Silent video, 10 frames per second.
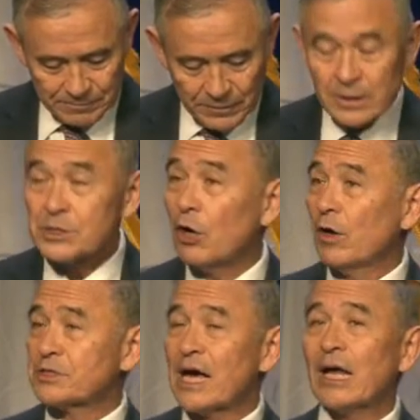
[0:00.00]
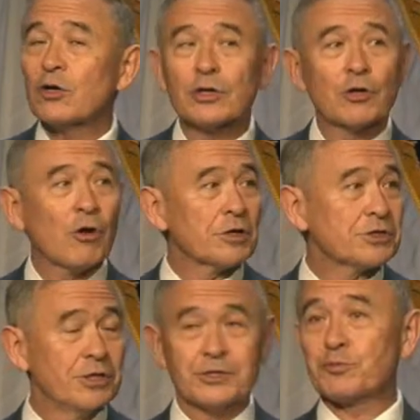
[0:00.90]
So, as I look across
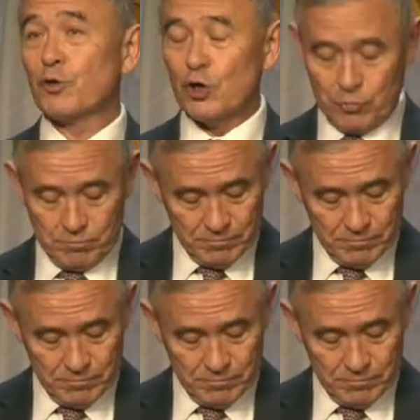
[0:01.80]
this room,